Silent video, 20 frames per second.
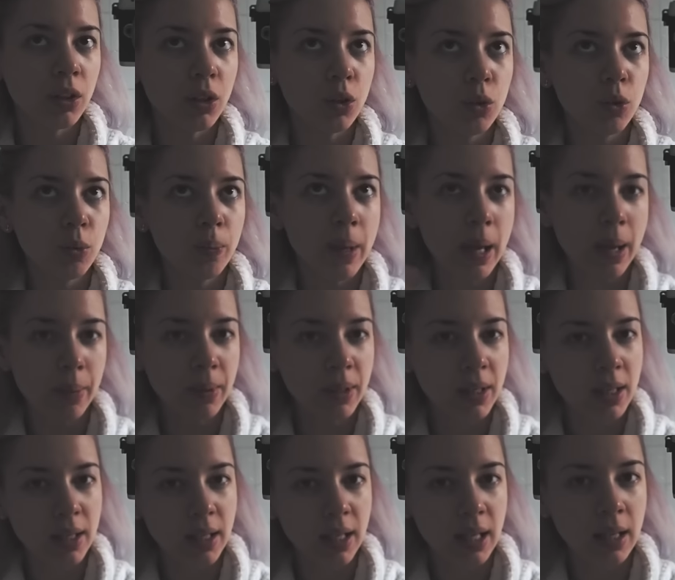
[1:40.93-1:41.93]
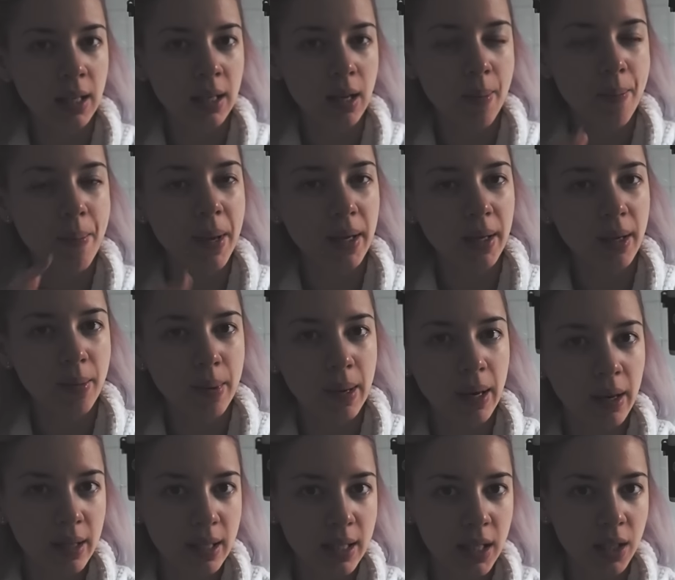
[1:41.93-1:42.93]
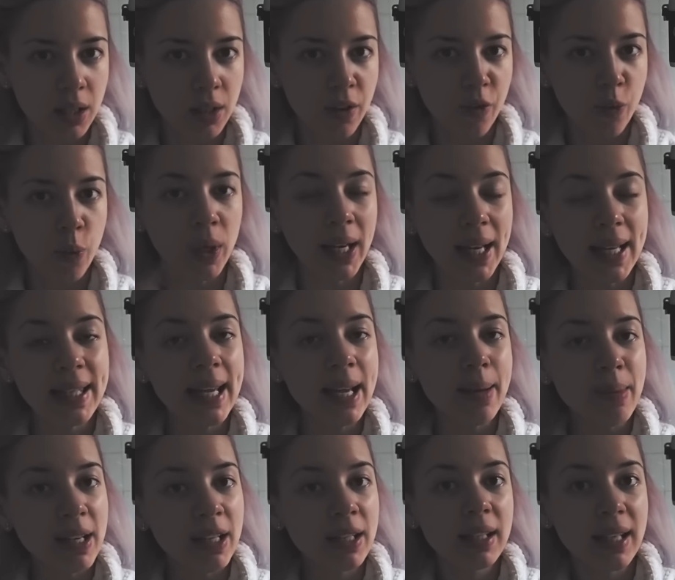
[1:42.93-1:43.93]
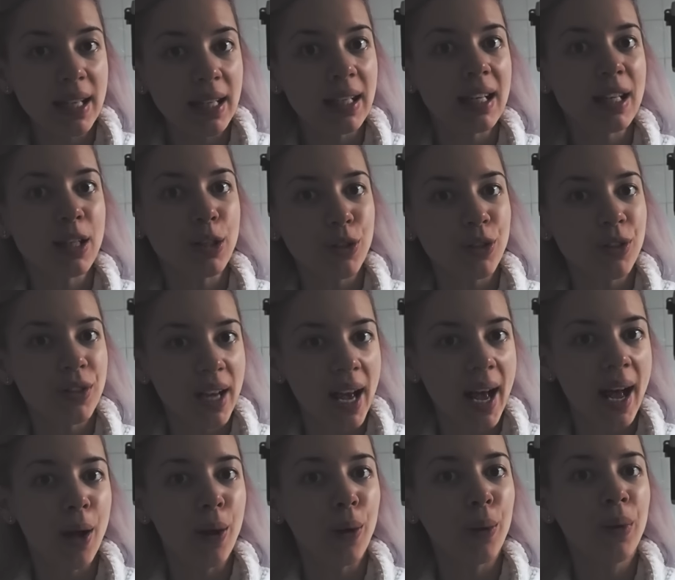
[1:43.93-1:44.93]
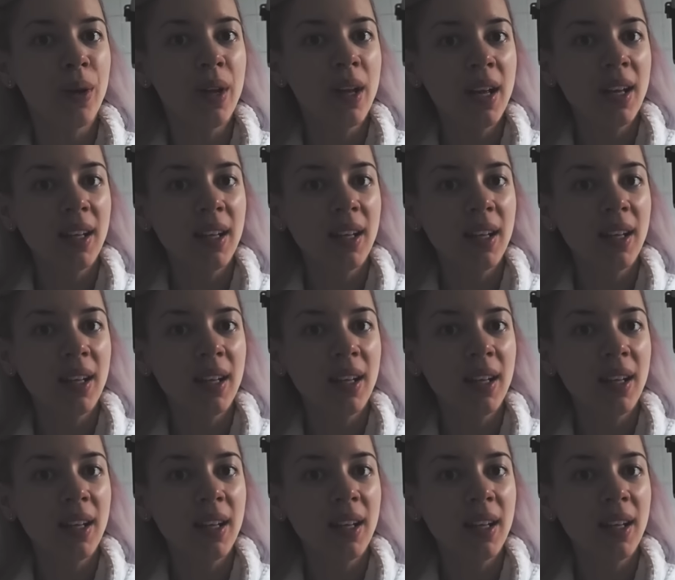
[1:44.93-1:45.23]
You'll be able to see a better comparison of when I say my skin is good now.